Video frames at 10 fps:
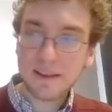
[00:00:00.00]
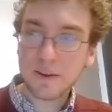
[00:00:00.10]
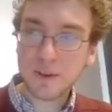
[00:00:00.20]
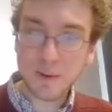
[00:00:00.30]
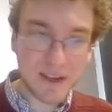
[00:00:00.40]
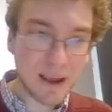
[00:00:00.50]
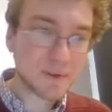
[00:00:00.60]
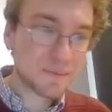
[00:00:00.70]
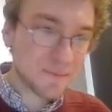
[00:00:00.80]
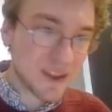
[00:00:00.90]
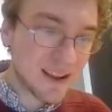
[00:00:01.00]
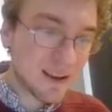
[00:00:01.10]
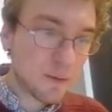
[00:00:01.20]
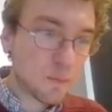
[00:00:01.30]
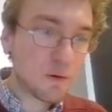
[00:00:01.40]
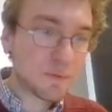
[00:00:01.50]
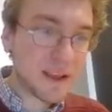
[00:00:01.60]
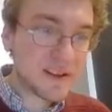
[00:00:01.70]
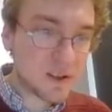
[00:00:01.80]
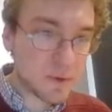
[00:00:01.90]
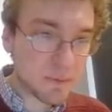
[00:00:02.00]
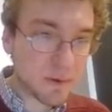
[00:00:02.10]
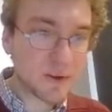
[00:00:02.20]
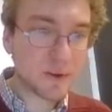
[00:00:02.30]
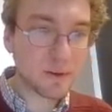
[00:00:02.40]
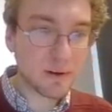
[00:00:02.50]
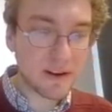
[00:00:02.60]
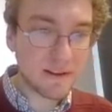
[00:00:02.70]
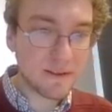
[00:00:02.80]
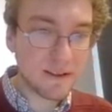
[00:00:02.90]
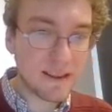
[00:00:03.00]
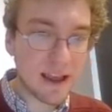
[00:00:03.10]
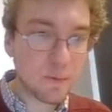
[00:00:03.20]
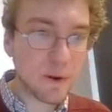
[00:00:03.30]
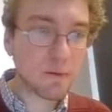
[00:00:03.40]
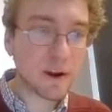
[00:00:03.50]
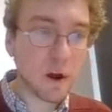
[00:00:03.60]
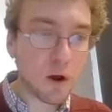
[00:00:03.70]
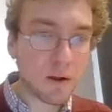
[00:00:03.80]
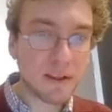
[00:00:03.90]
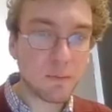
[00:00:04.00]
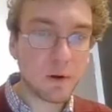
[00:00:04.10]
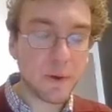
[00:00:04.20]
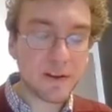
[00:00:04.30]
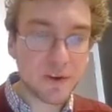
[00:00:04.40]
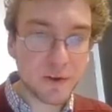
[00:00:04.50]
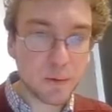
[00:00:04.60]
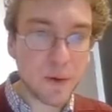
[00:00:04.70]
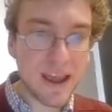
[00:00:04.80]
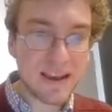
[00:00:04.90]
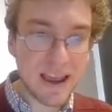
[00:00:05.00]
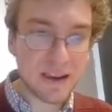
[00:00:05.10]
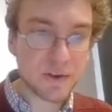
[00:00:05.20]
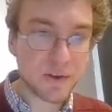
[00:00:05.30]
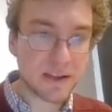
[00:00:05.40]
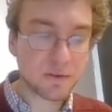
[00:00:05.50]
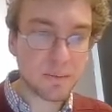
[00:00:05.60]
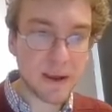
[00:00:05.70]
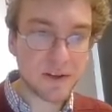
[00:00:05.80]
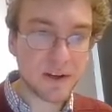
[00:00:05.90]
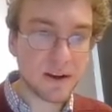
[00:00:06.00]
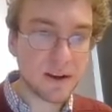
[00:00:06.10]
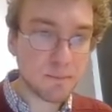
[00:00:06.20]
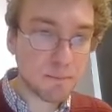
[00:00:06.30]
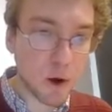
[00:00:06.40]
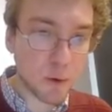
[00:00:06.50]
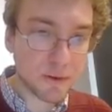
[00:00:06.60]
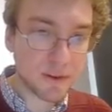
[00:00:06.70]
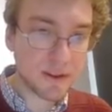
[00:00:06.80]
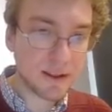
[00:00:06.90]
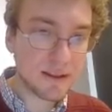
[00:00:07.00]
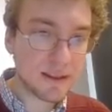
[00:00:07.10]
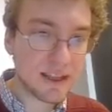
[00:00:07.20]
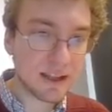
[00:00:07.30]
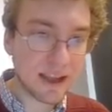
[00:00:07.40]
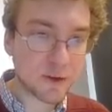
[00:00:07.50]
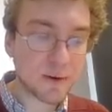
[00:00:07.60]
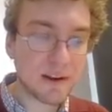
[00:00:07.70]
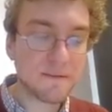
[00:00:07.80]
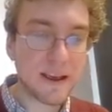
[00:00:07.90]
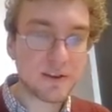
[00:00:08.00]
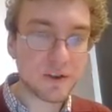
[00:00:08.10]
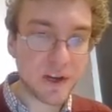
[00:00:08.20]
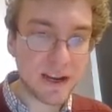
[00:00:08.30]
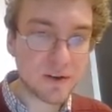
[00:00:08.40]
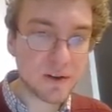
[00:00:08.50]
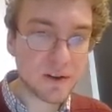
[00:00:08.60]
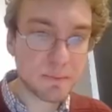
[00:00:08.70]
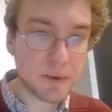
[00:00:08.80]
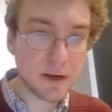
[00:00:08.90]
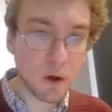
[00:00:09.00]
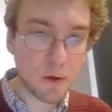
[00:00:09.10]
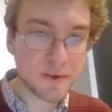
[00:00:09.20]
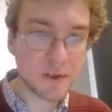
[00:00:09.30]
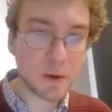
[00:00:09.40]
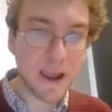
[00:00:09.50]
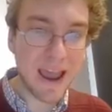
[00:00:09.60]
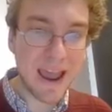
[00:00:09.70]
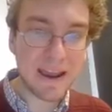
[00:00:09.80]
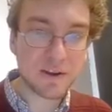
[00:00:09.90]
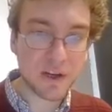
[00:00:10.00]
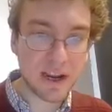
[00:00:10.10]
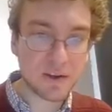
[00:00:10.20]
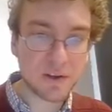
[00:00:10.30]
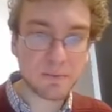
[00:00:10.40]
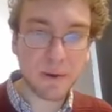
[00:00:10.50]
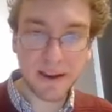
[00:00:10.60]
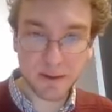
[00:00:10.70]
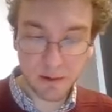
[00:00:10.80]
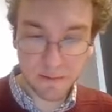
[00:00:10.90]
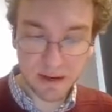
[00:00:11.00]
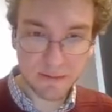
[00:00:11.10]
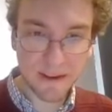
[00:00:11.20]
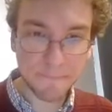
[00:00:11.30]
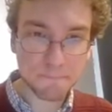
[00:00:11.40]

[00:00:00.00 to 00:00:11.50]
There's two steps. We replace this with a partial derivative. Then we recall that when we do a gauge transformation, both the electron phase changes, but also A changes by a derivative.